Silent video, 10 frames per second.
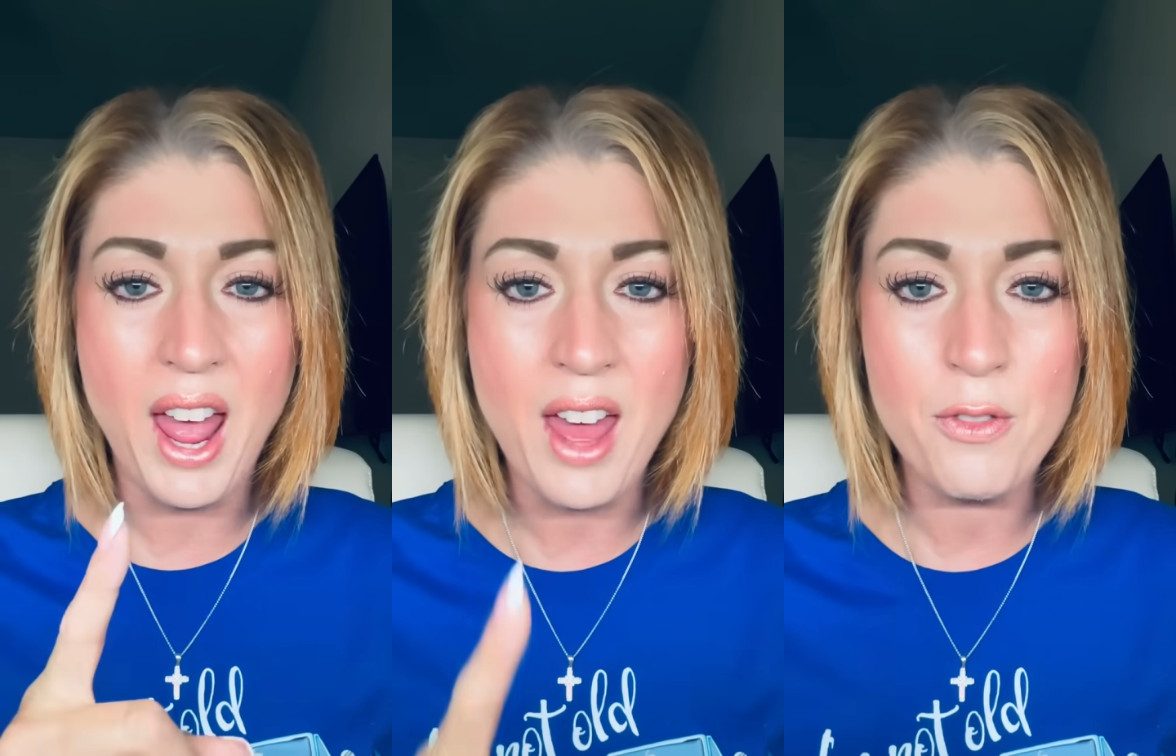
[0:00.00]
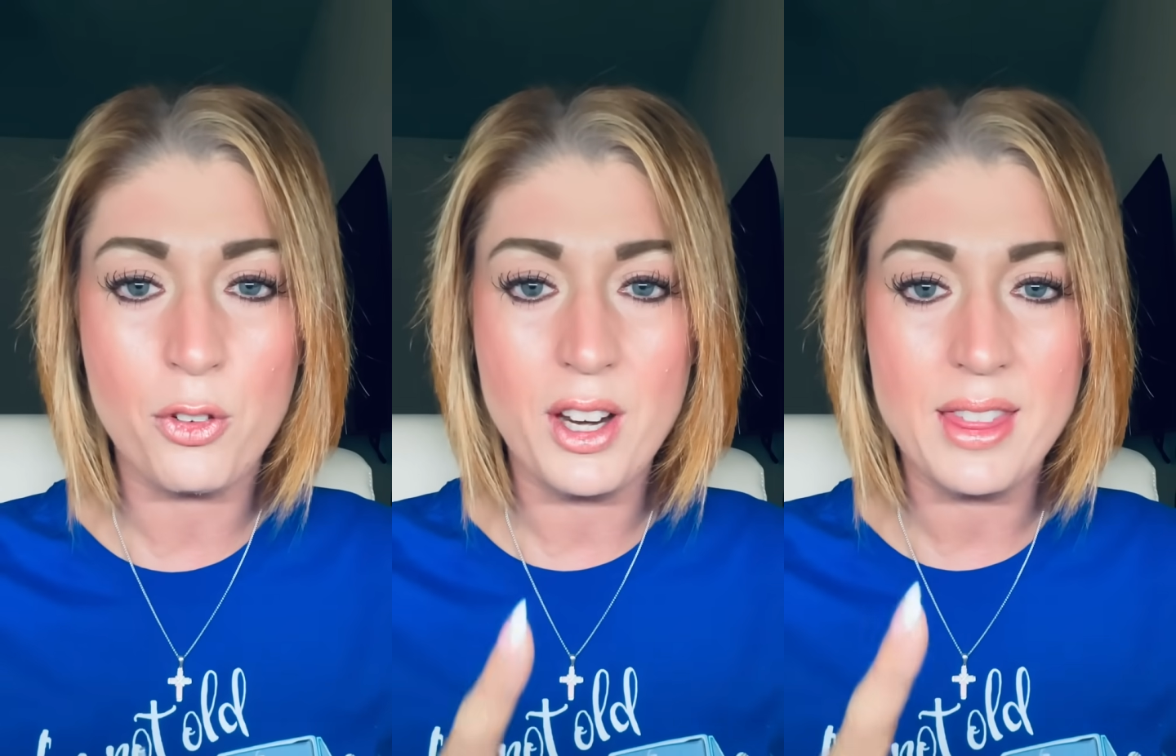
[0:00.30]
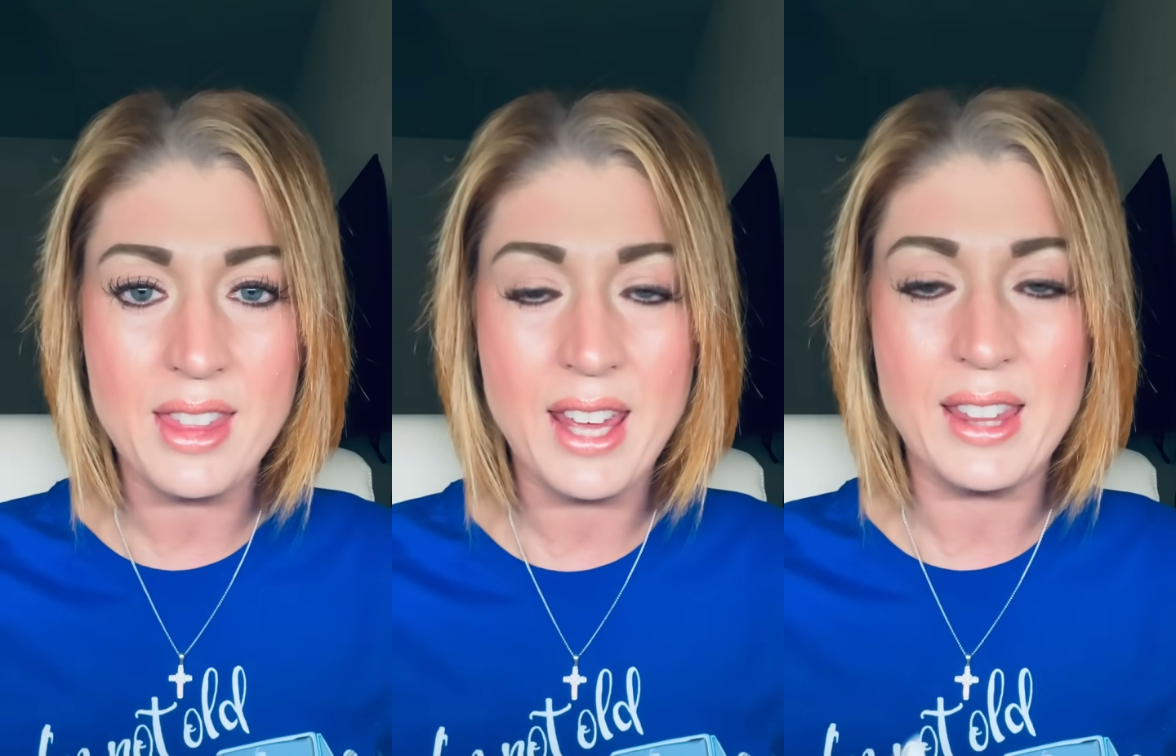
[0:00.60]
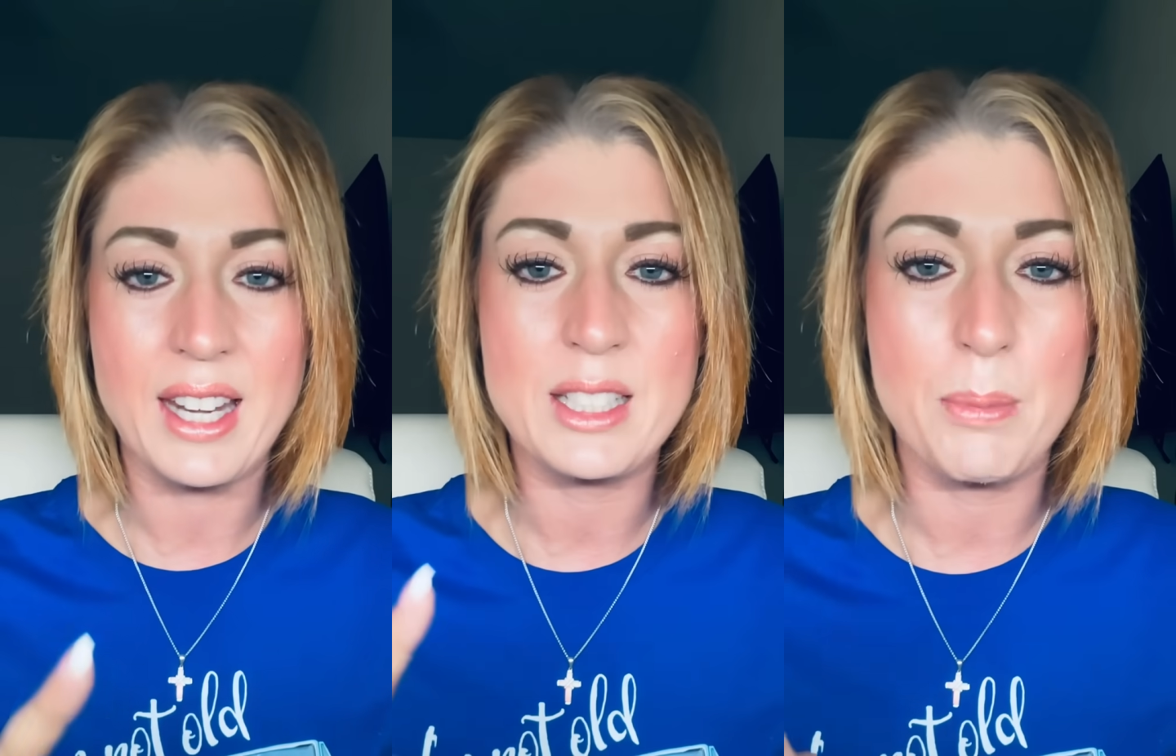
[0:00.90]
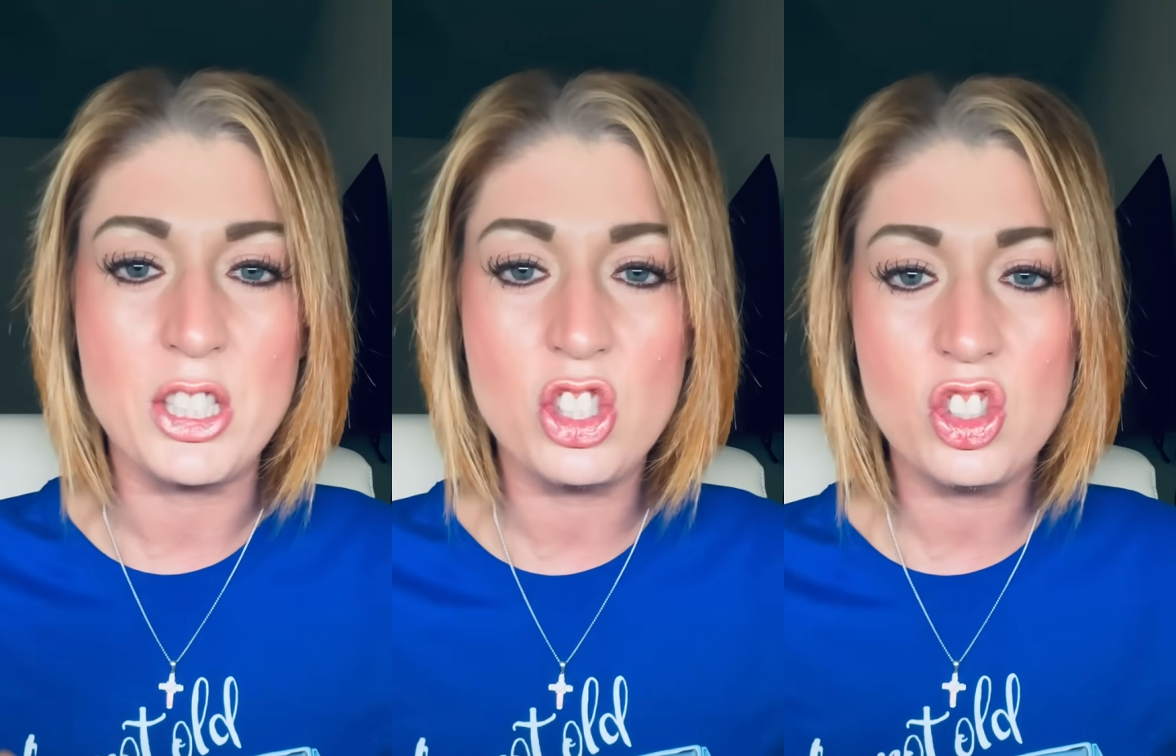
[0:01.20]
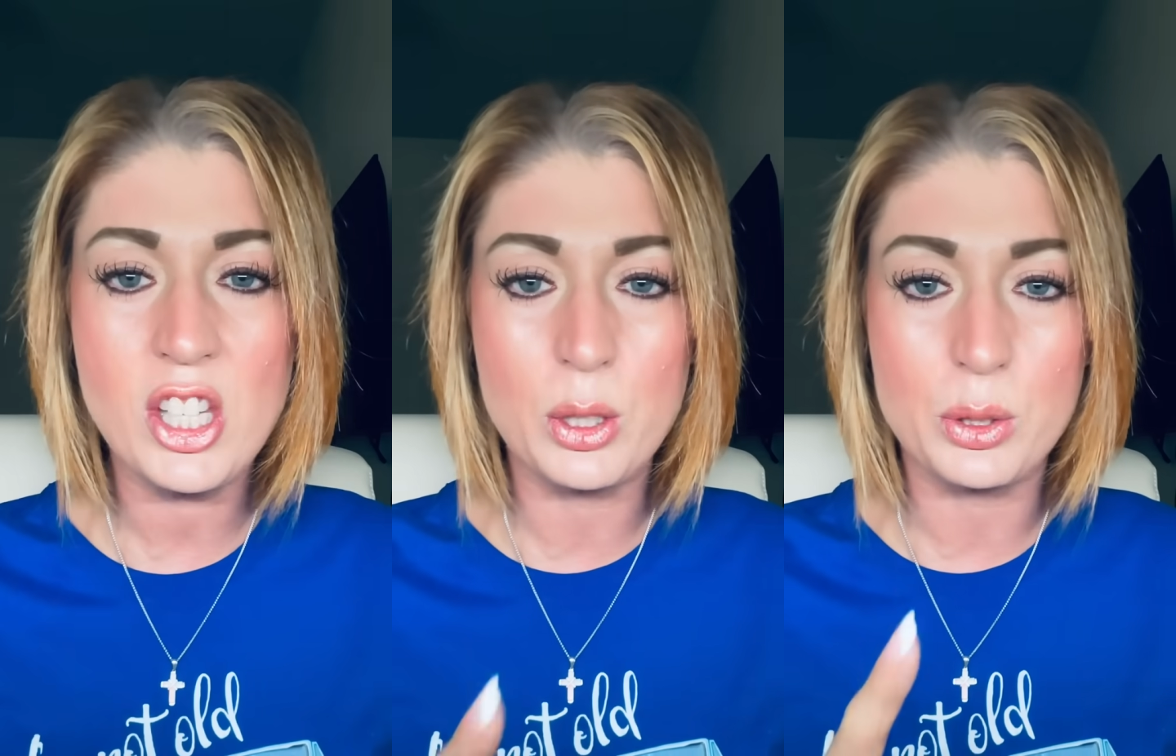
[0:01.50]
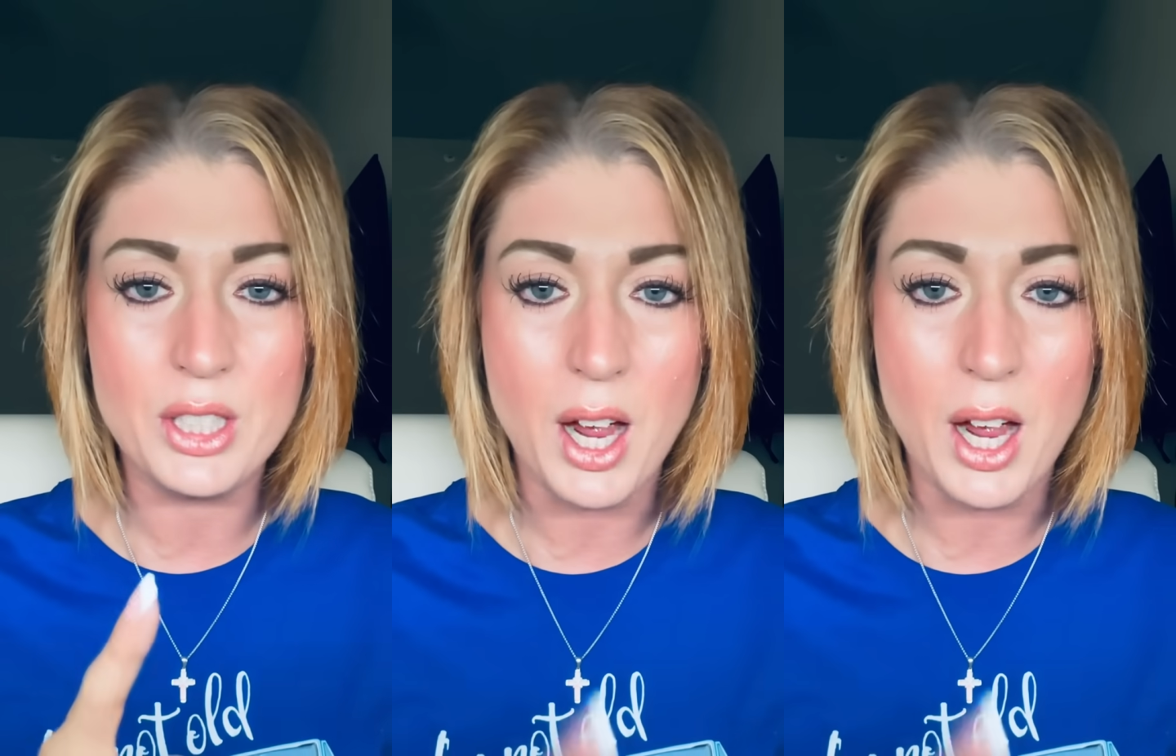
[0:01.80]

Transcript: everything that has been sealed